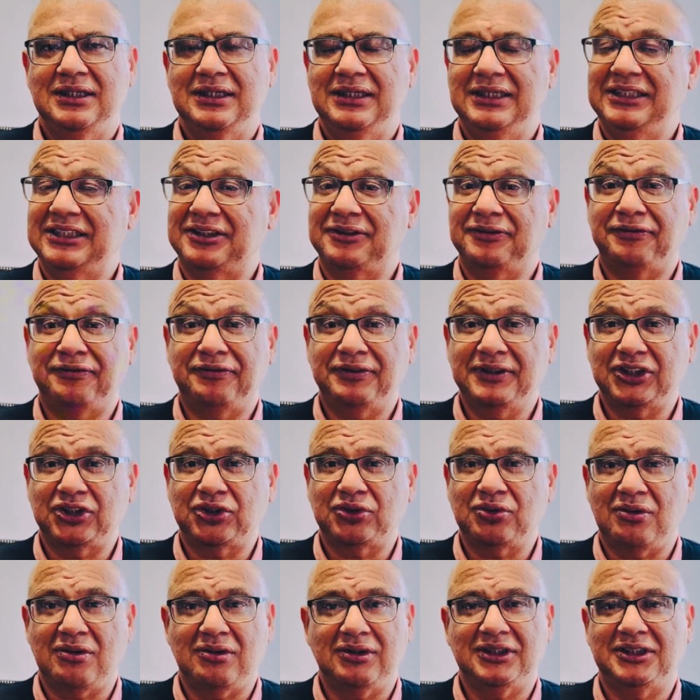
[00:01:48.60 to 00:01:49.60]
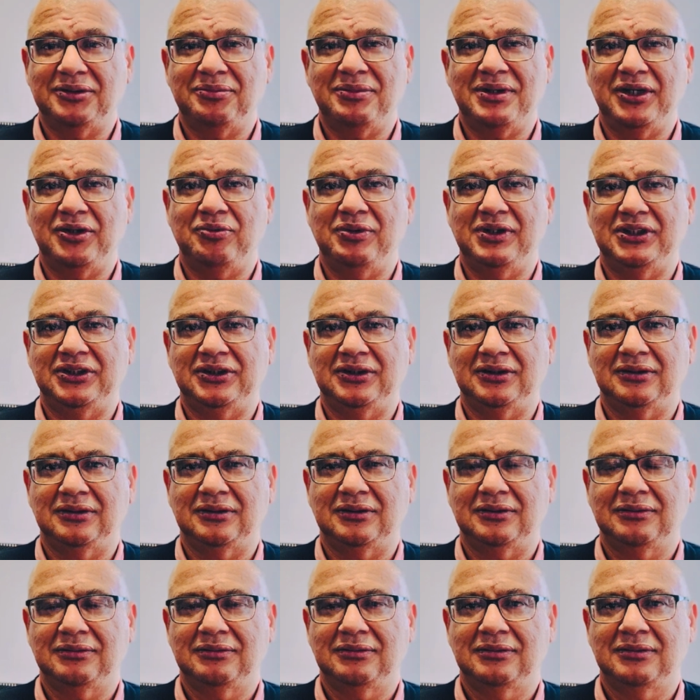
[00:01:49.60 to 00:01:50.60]
he's the first to answer my questions.
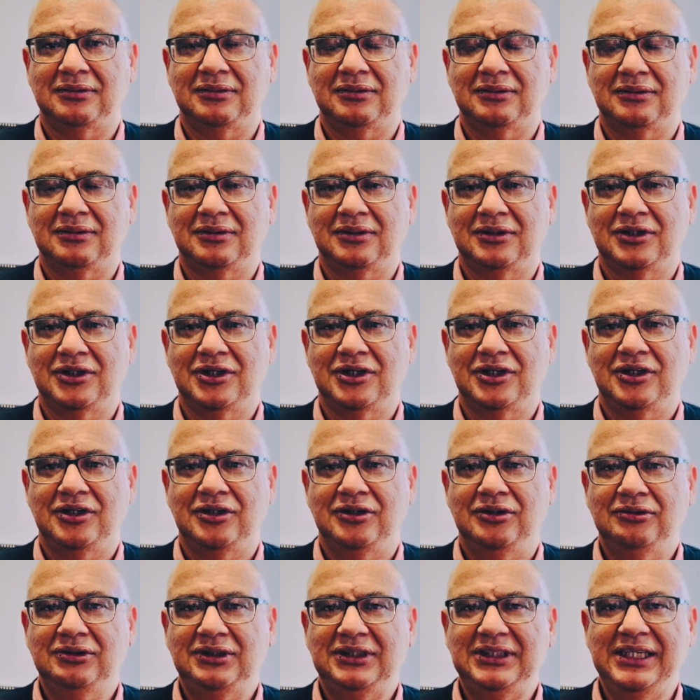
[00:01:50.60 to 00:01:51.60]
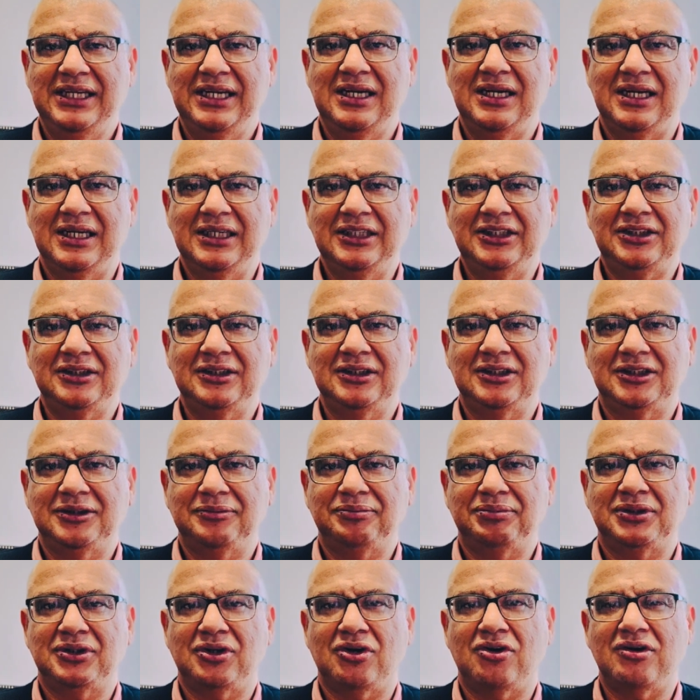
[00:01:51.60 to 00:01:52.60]
You see,
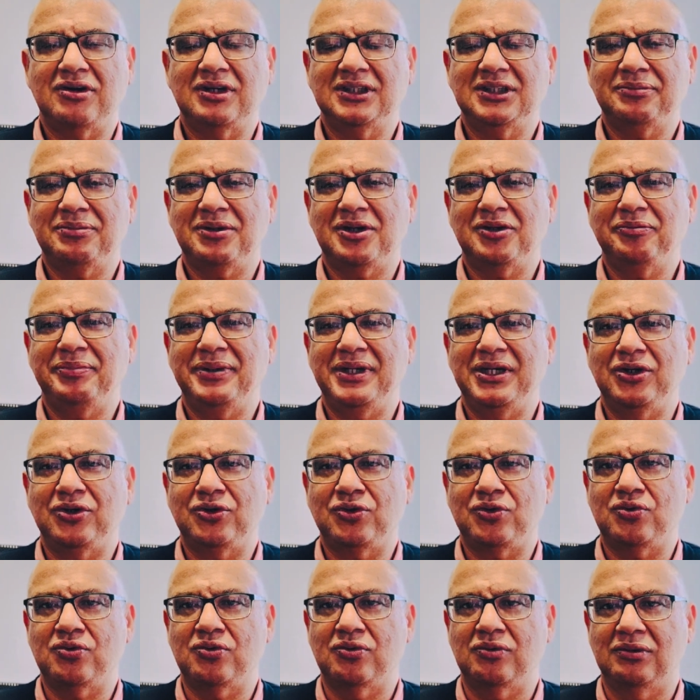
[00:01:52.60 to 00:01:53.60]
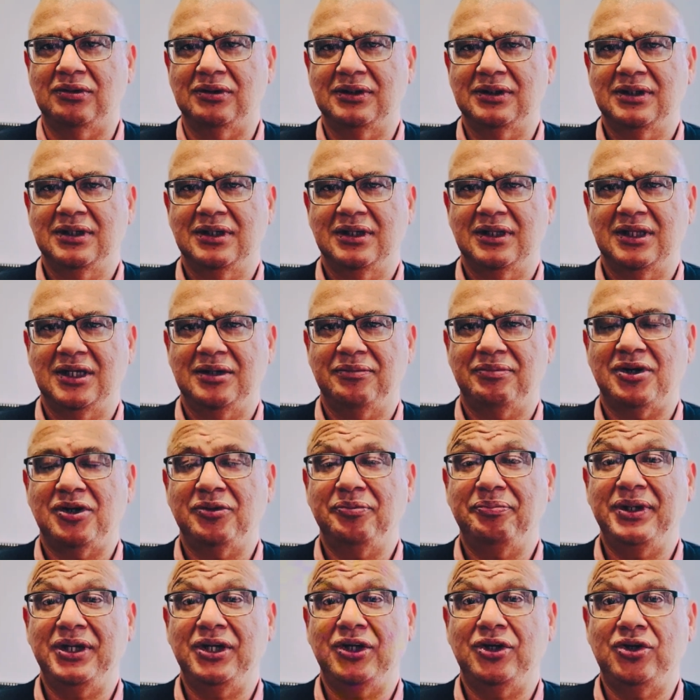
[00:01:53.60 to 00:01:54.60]
relationships aren't about being cool. They're
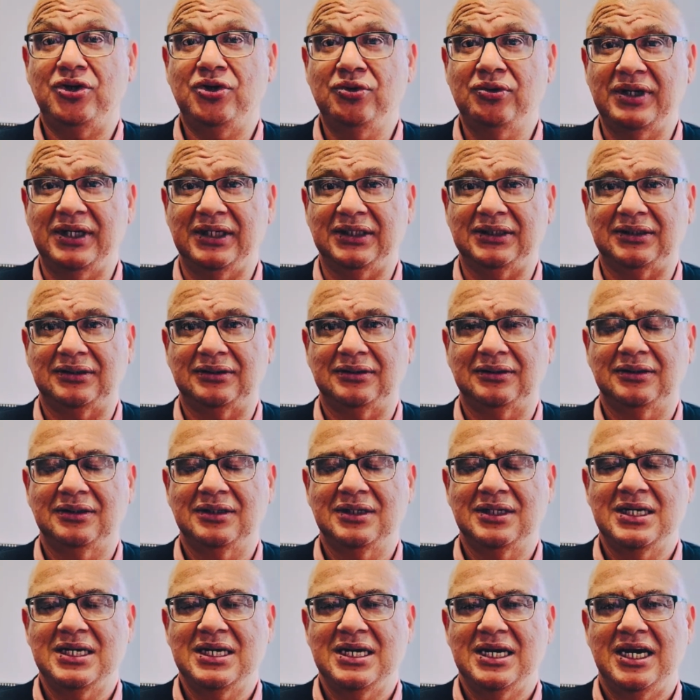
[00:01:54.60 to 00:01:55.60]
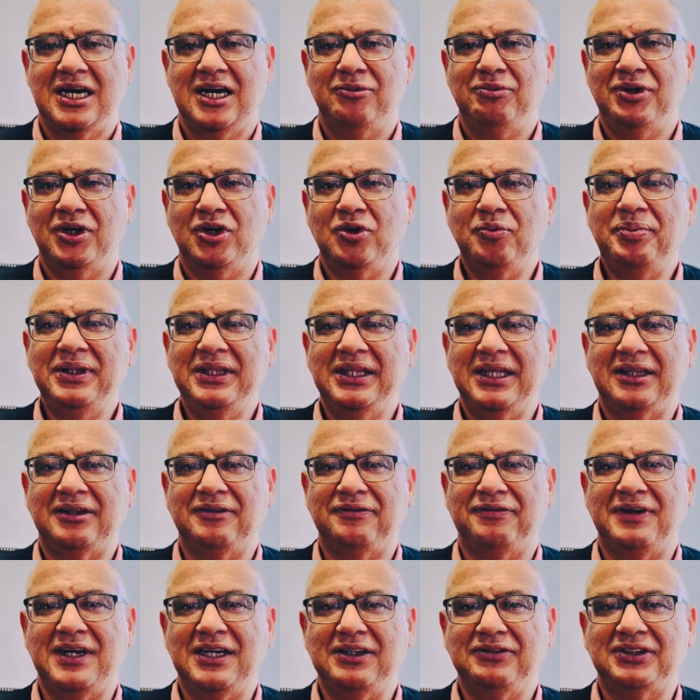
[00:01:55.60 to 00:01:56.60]
about being curious. And we're hoping that the
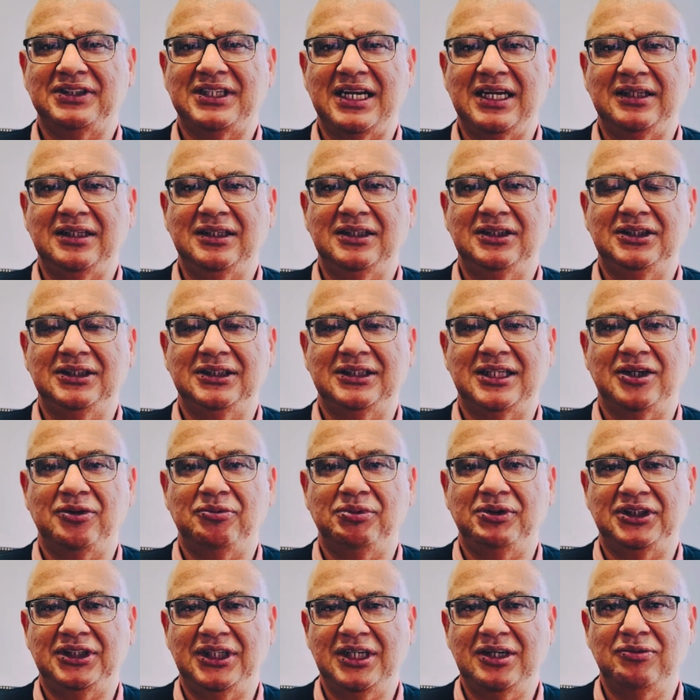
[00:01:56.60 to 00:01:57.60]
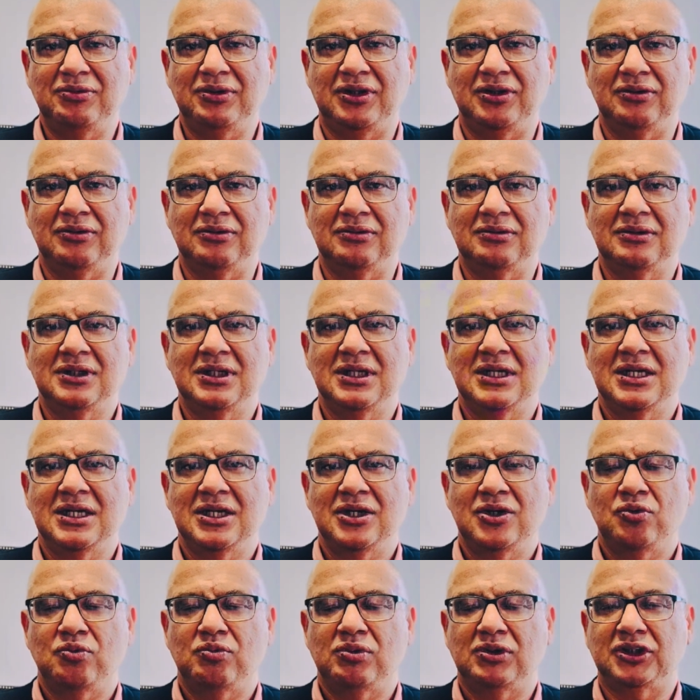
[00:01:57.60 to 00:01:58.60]
5 strategies that we share with you
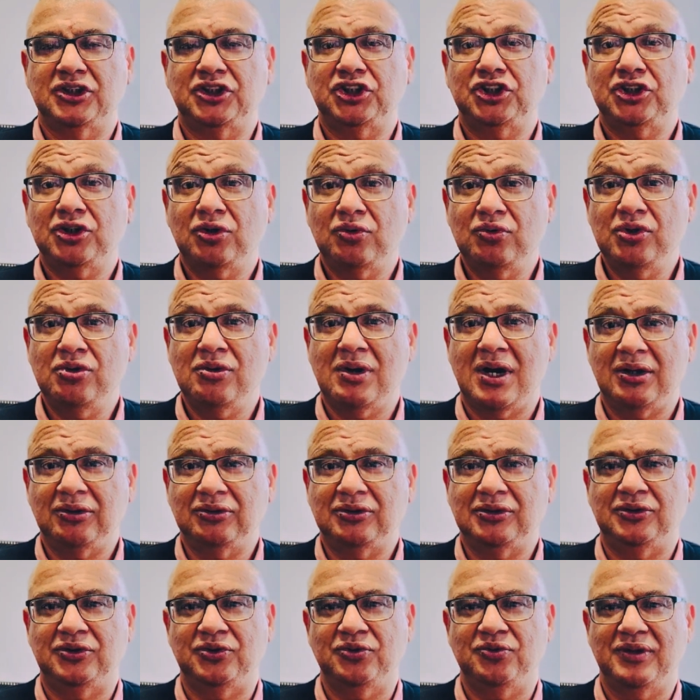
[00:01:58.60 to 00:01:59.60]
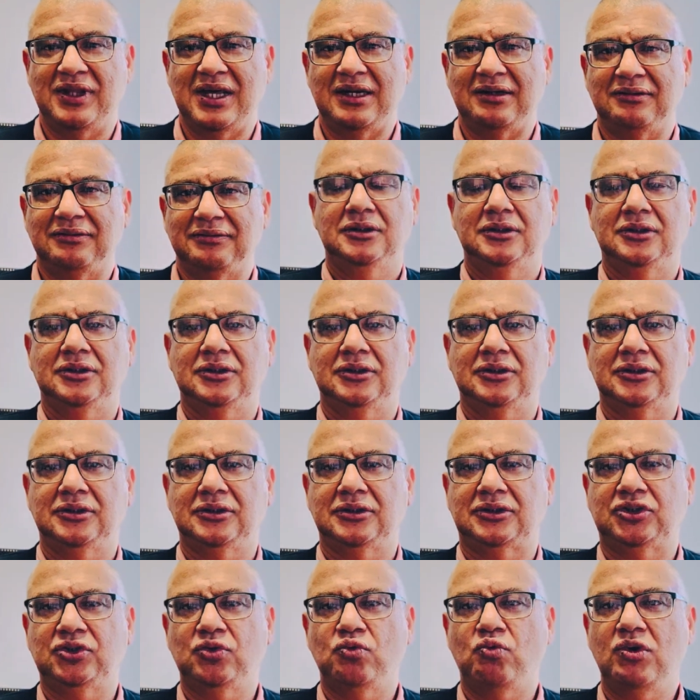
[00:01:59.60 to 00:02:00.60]
will show you how to do that.
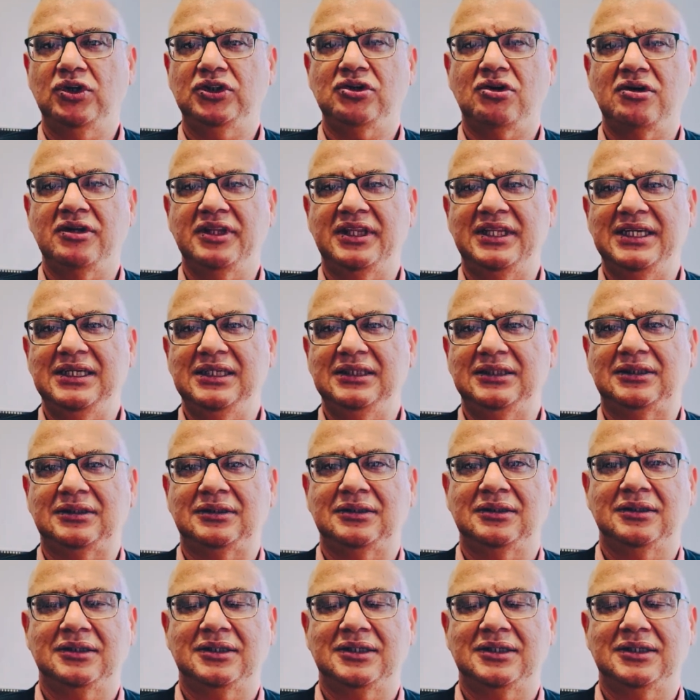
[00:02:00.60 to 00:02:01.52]
So what are these